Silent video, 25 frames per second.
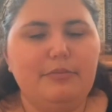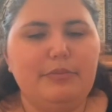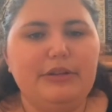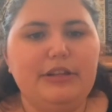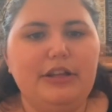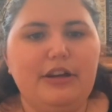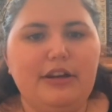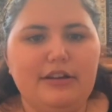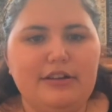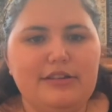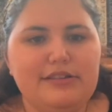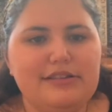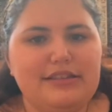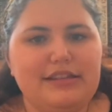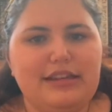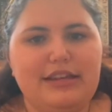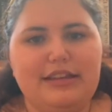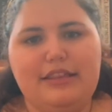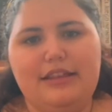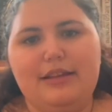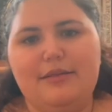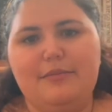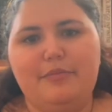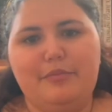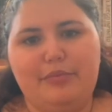but honestly, I
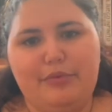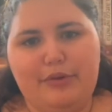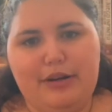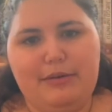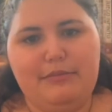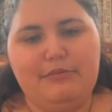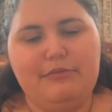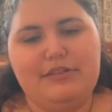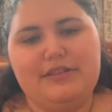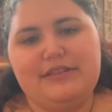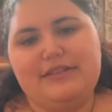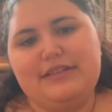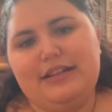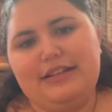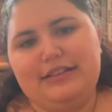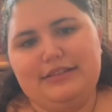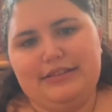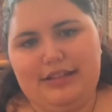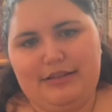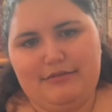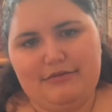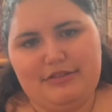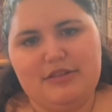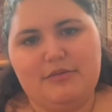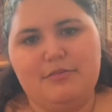think Prim was 10
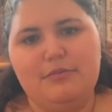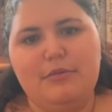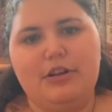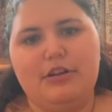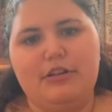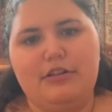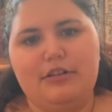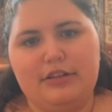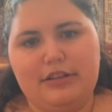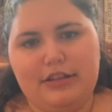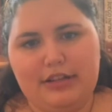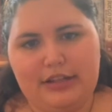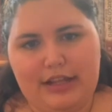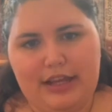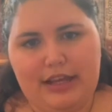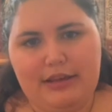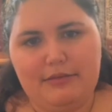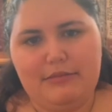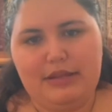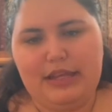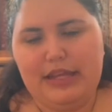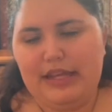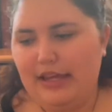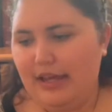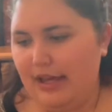times smarter than
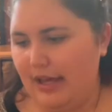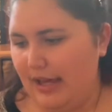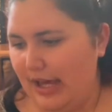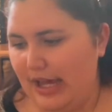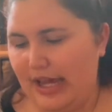Emmy,